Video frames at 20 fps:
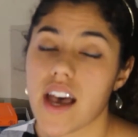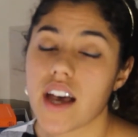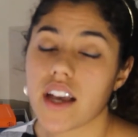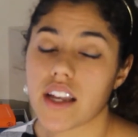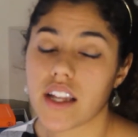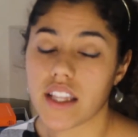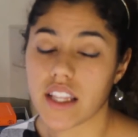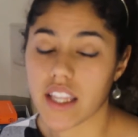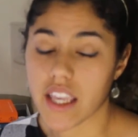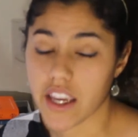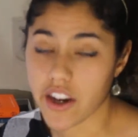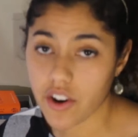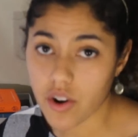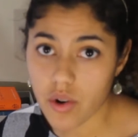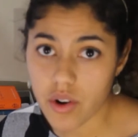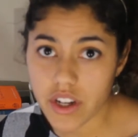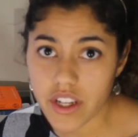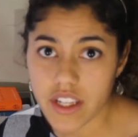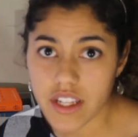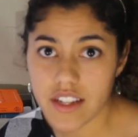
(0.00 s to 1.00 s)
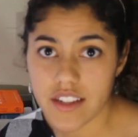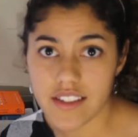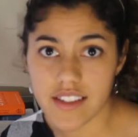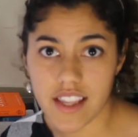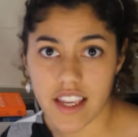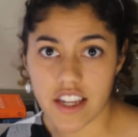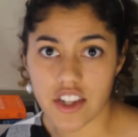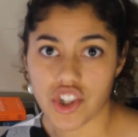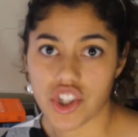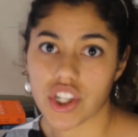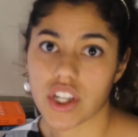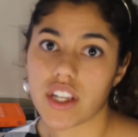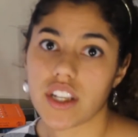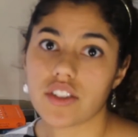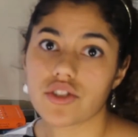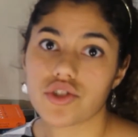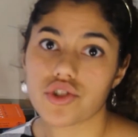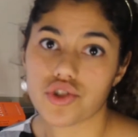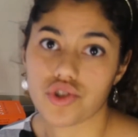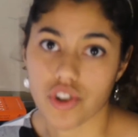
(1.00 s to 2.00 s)
clear
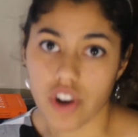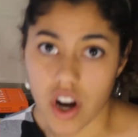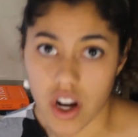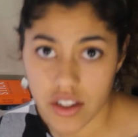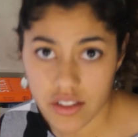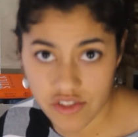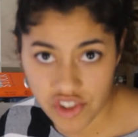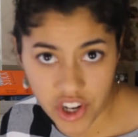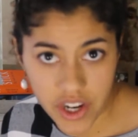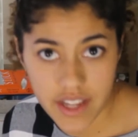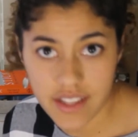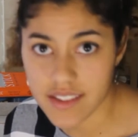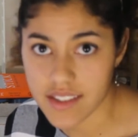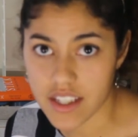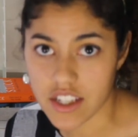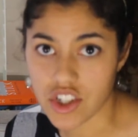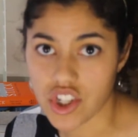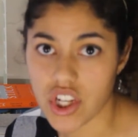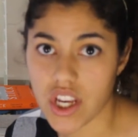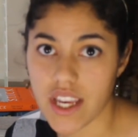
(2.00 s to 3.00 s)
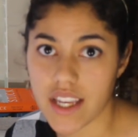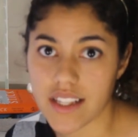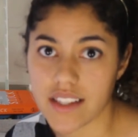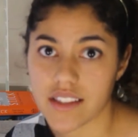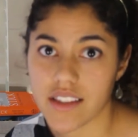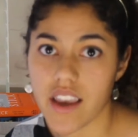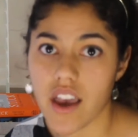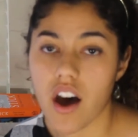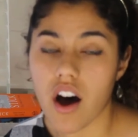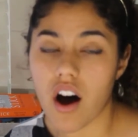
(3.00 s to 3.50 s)
organization, strong transitions,